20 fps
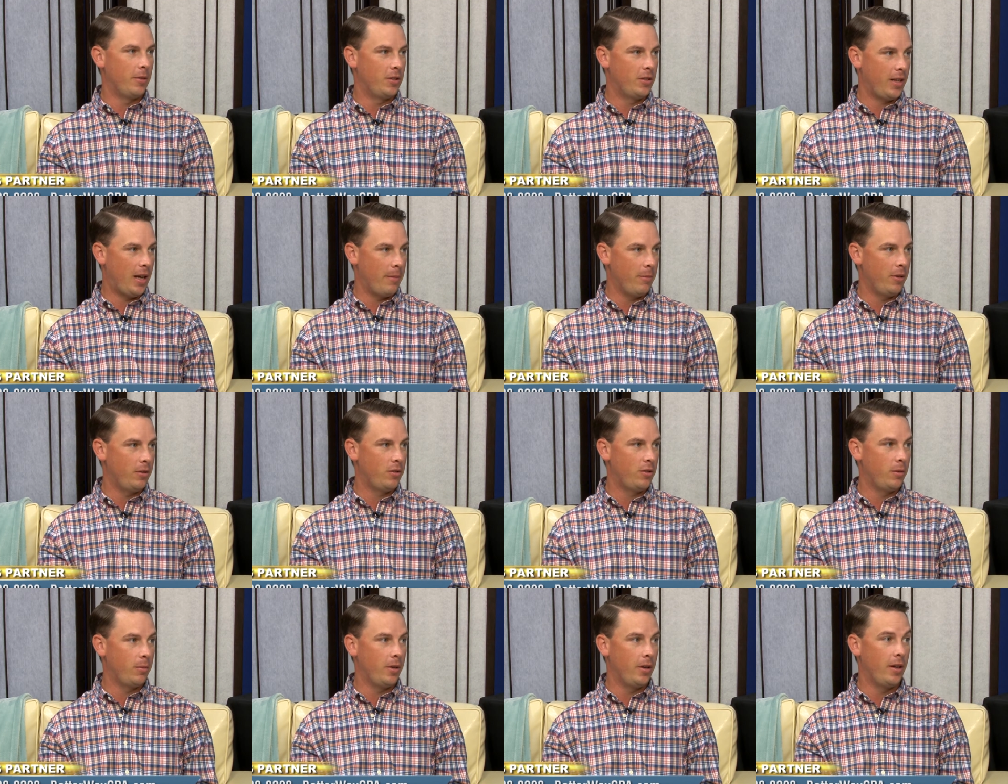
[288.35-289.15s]
it's time
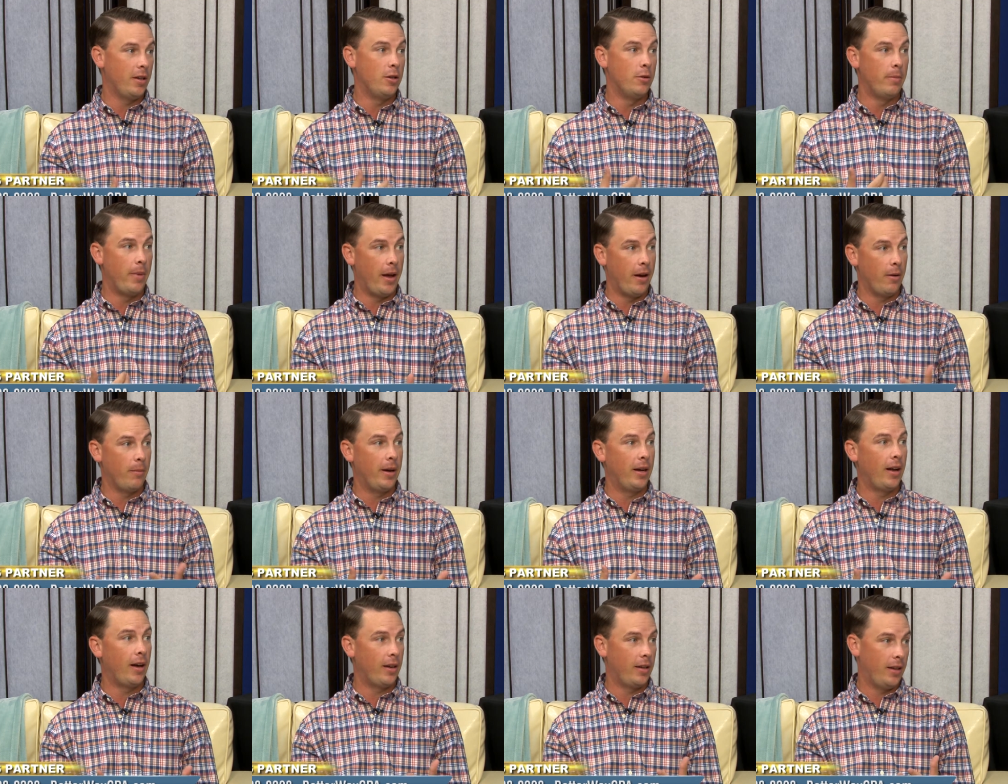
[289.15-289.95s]
consuming, and you may or
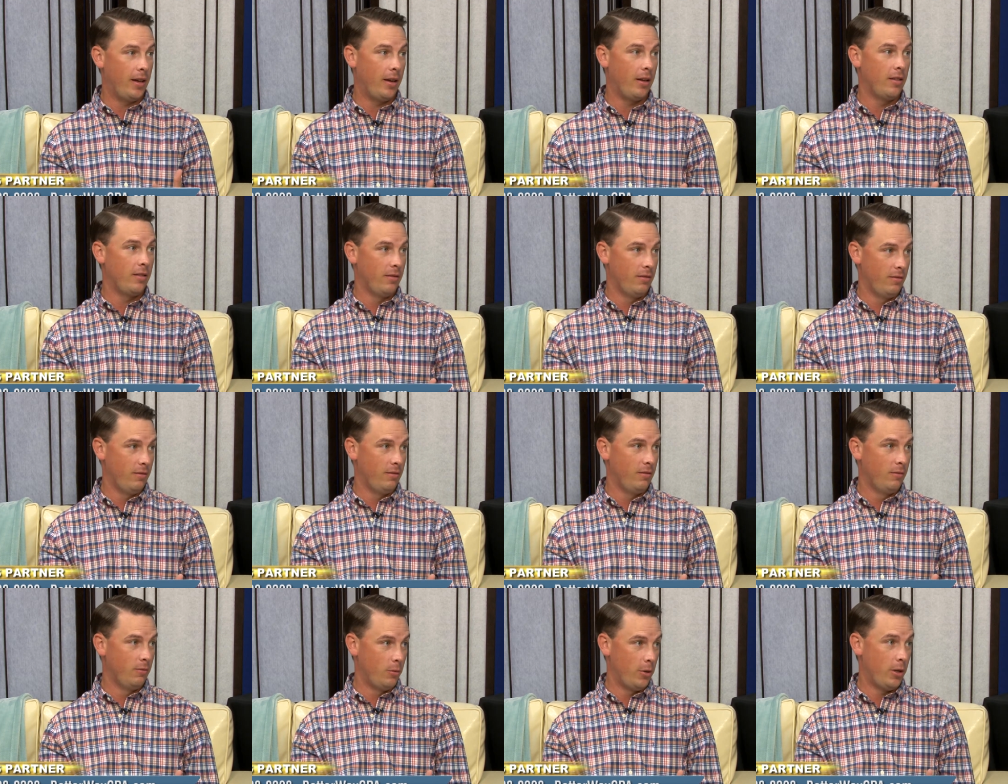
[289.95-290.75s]
may not get
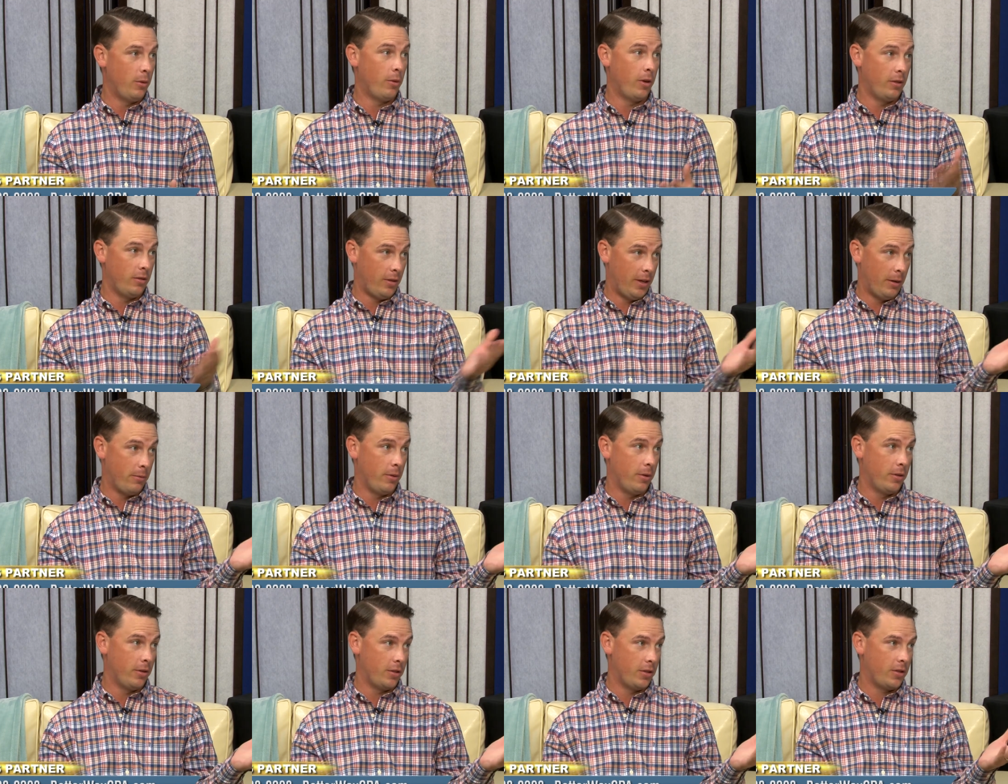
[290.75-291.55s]
what you want, like
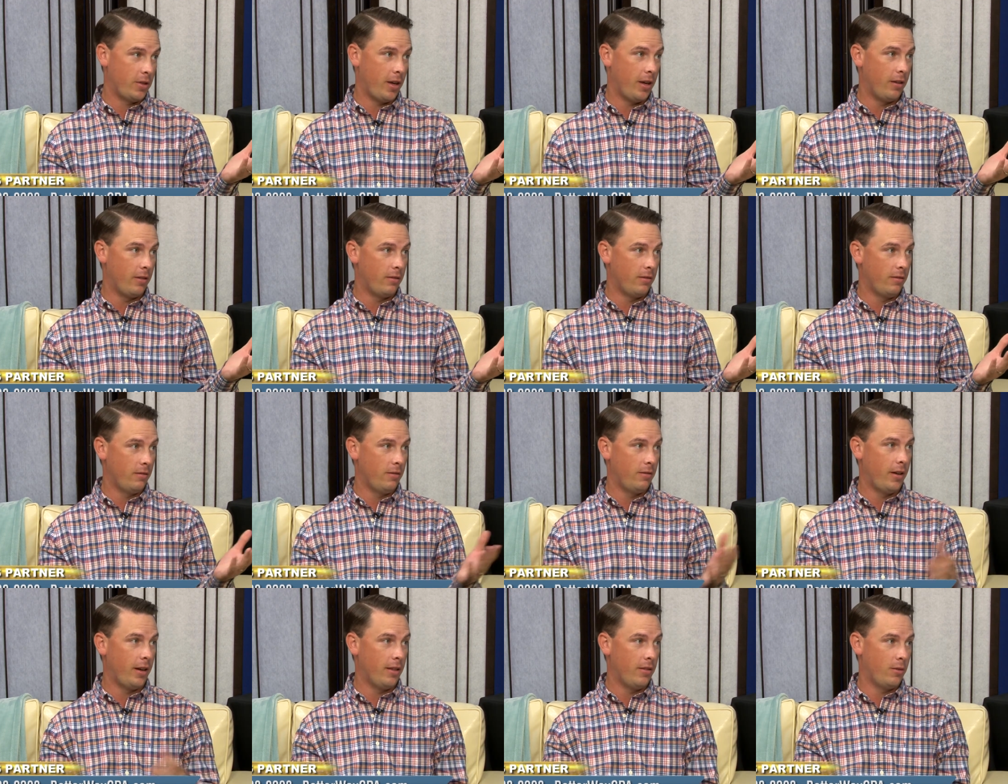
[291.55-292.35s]
we were just saying, mm
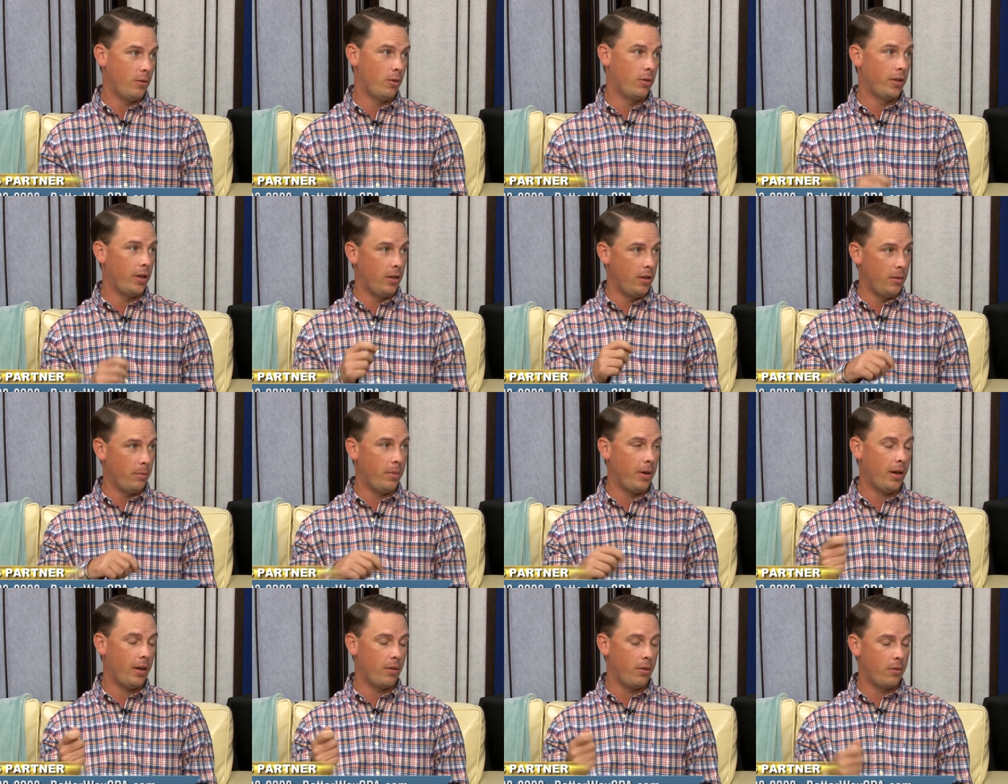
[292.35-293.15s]
-hmm. right? The old hunt and
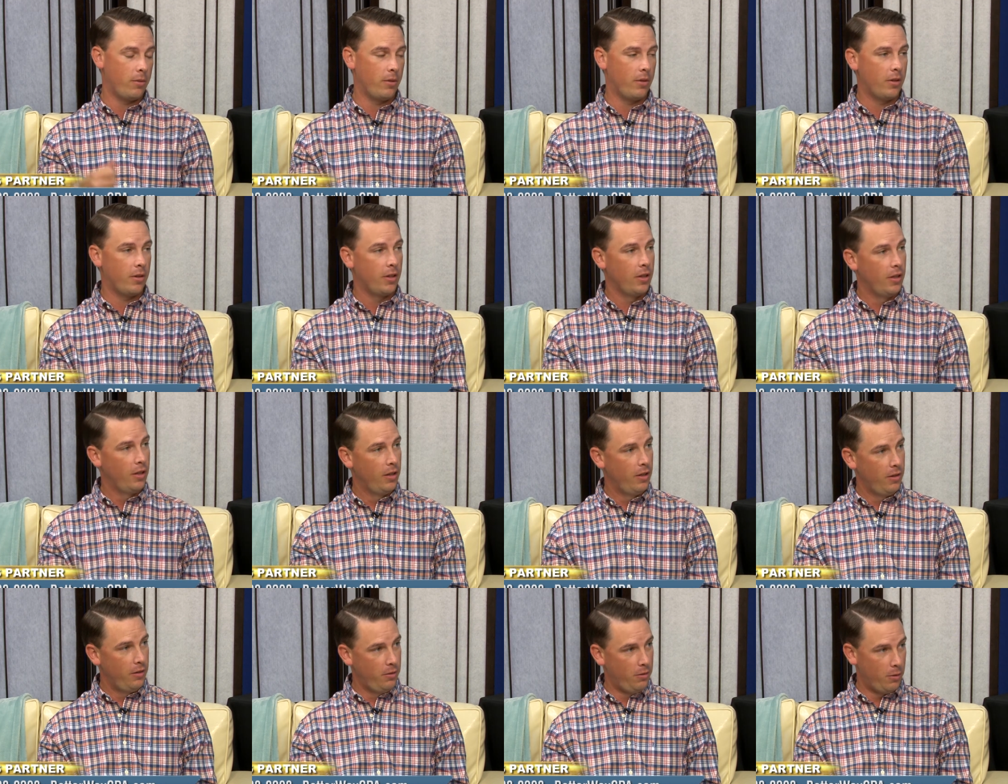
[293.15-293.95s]
pecking through the
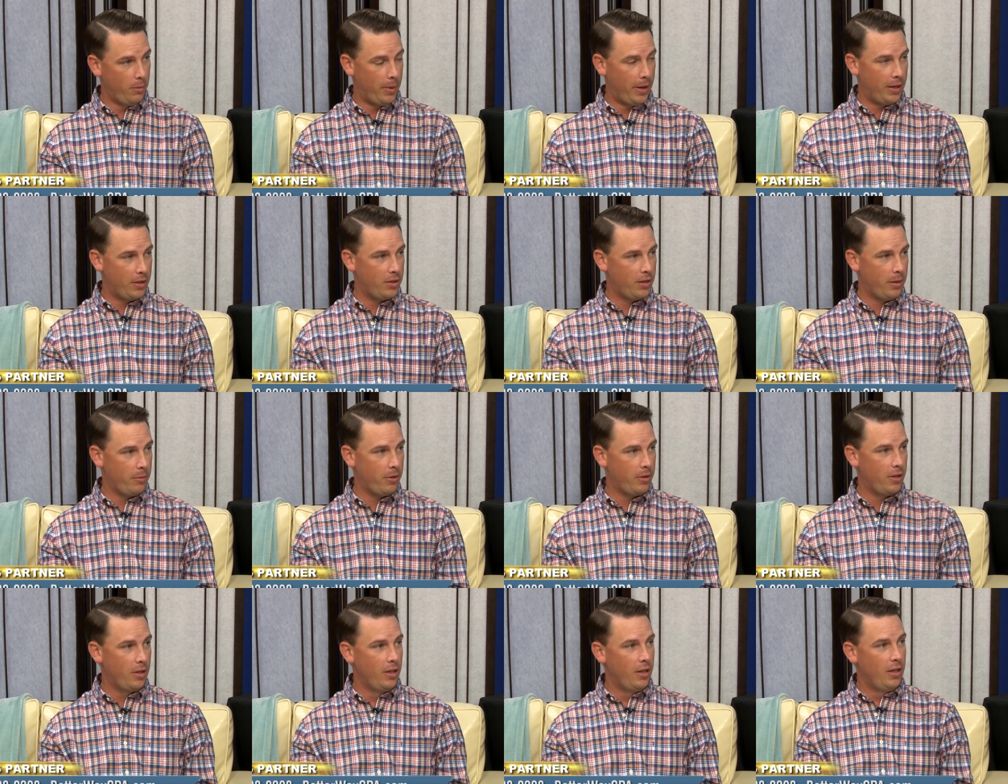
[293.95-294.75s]
through the bank
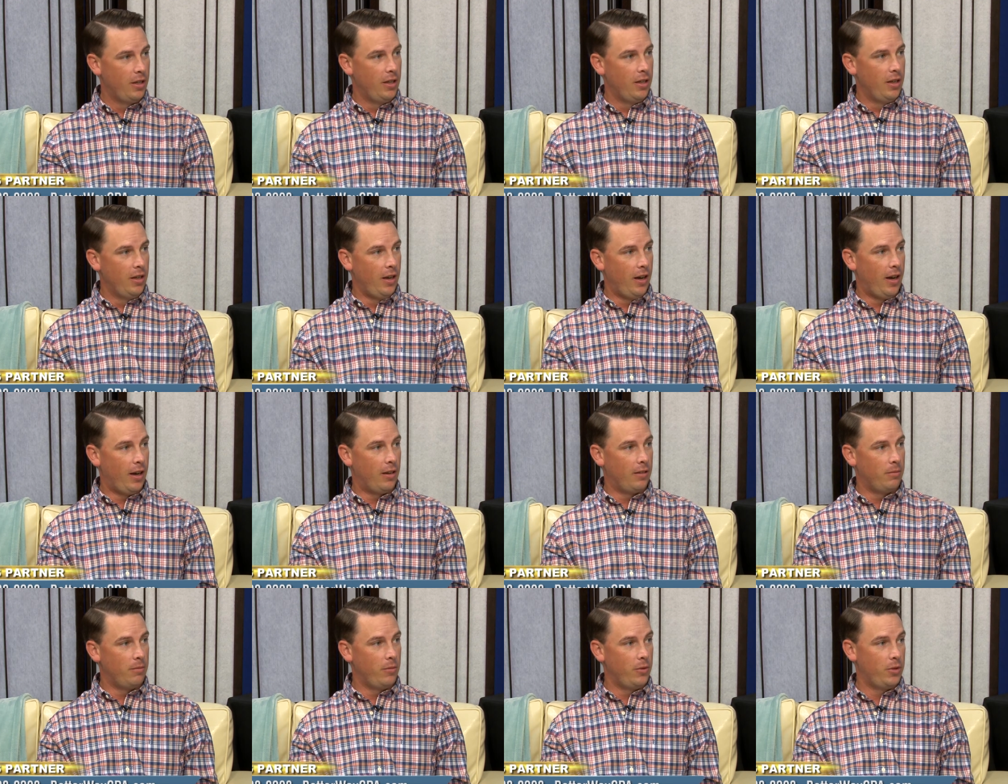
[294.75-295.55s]
statement.
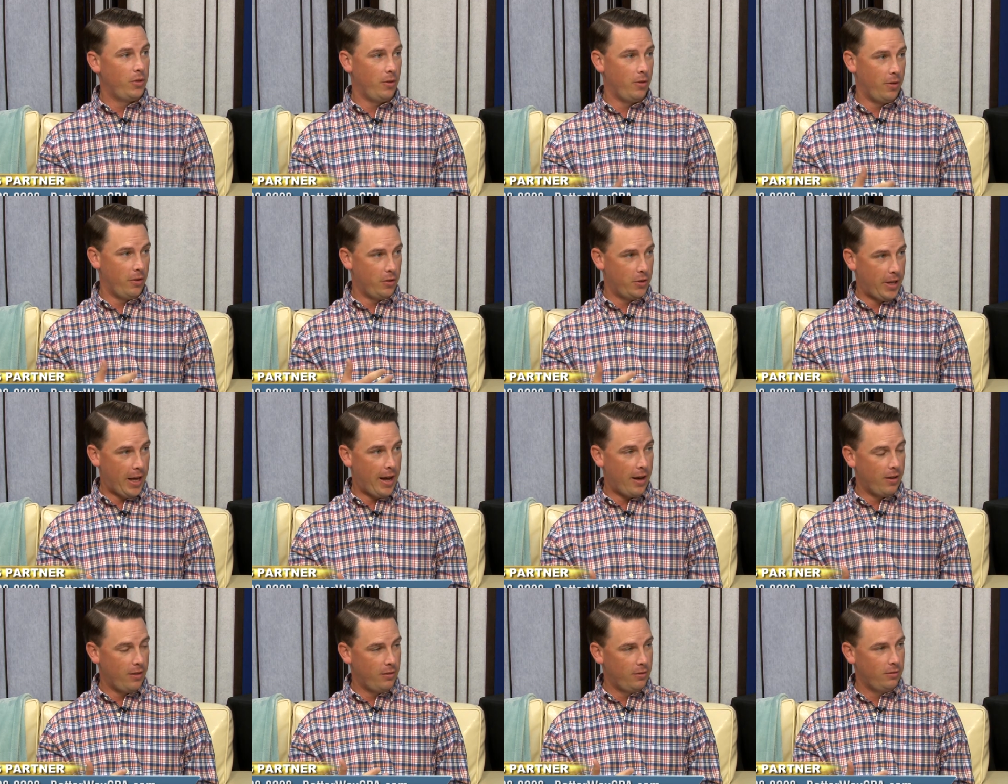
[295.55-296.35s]
Um, so there's
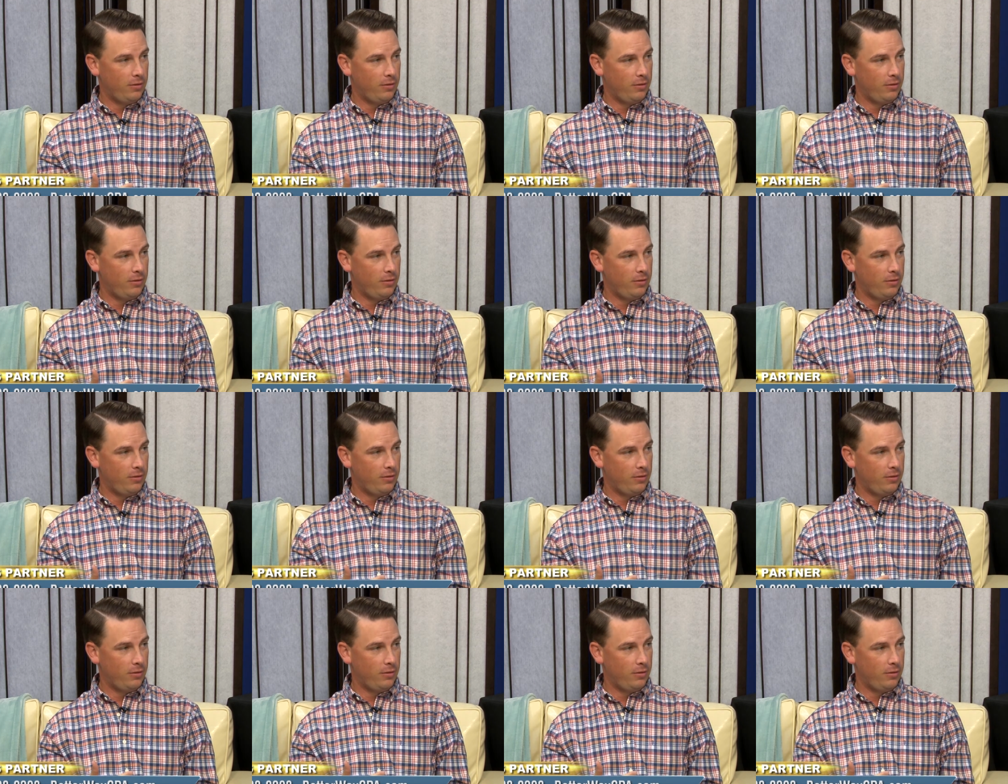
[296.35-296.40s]
that.